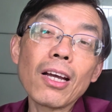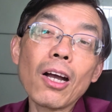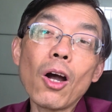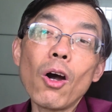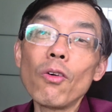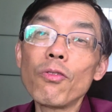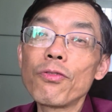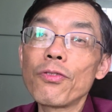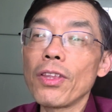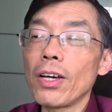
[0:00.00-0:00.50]

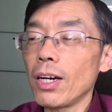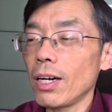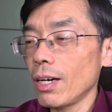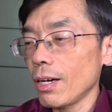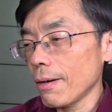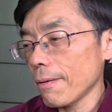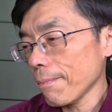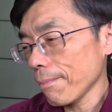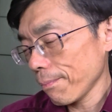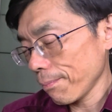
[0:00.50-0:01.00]
of
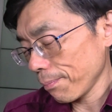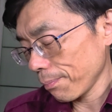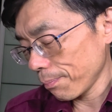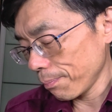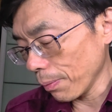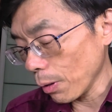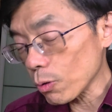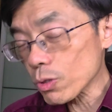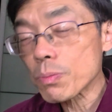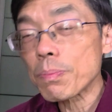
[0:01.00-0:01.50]
the
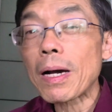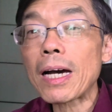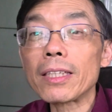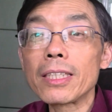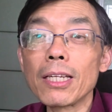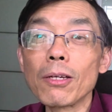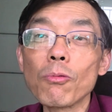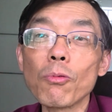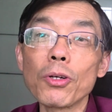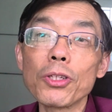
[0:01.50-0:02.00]
both
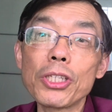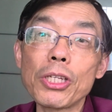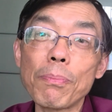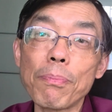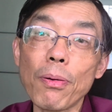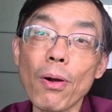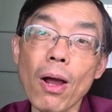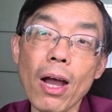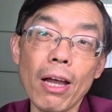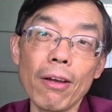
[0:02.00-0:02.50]
parties were
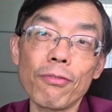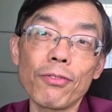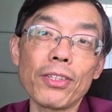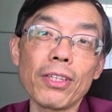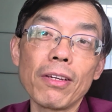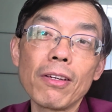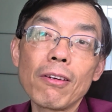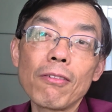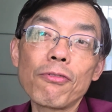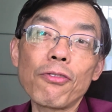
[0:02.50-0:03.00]

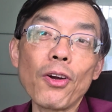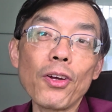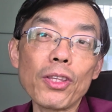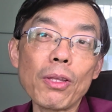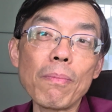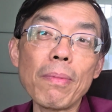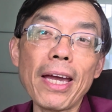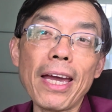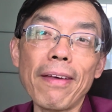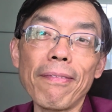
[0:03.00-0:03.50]
deprived from the
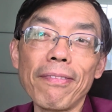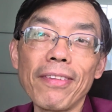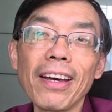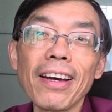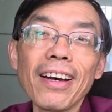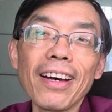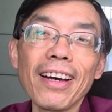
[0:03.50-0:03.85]
man.